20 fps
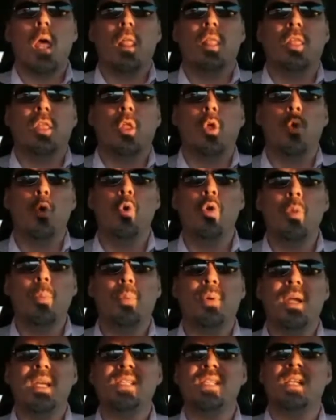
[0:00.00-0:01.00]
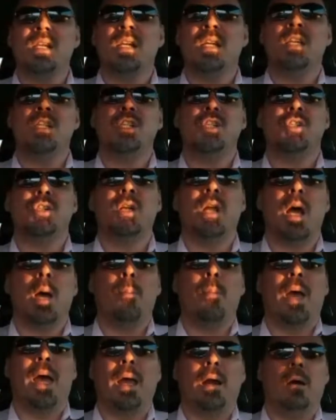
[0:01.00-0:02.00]
Who the president is should not
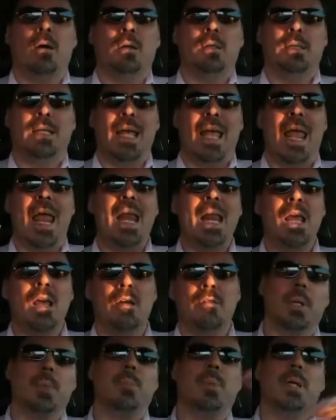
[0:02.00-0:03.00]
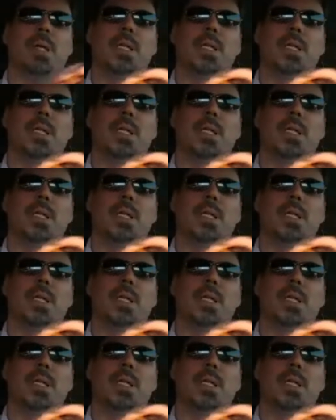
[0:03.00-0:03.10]
matter to any of us.